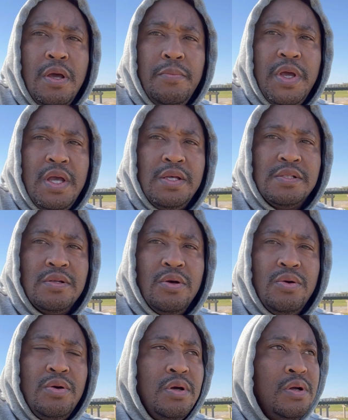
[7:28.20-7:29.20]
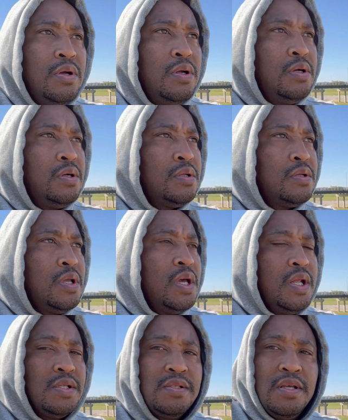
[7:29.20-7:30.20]
man, so
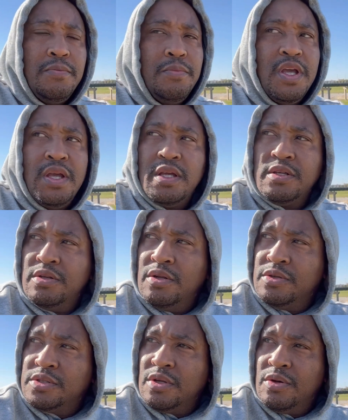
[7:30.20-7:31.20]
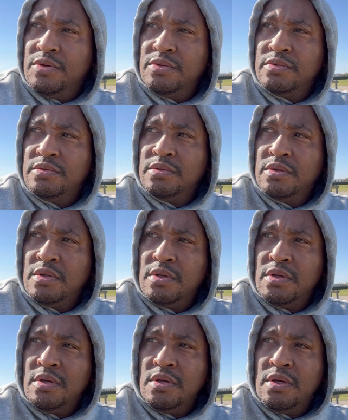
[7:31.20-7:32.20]
yeah, that's it, man, so
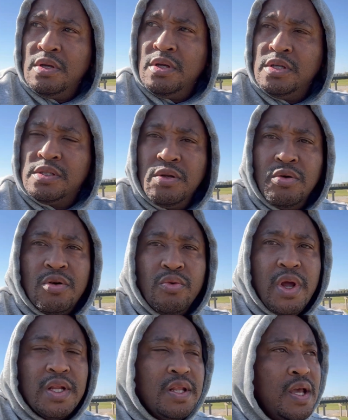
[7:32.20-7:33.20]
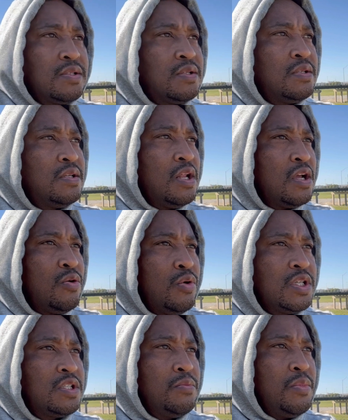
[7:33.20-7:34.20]
it's no correct answer to that
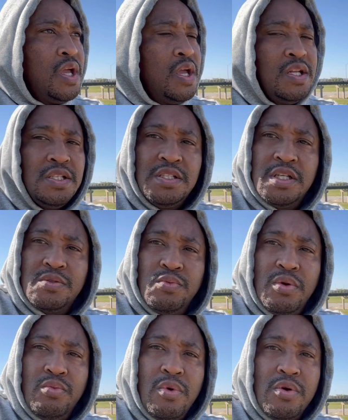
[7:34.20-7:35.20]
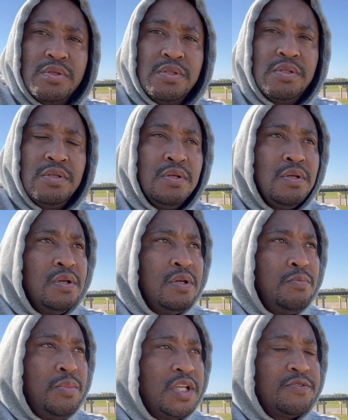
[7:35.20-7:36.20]
question, man. It's just what works
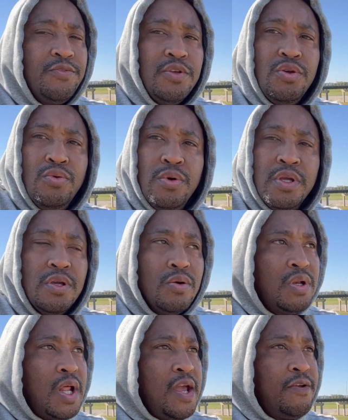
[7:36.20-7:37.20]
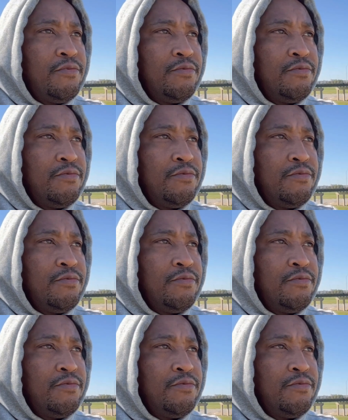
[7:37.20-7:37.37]
best for you and your life,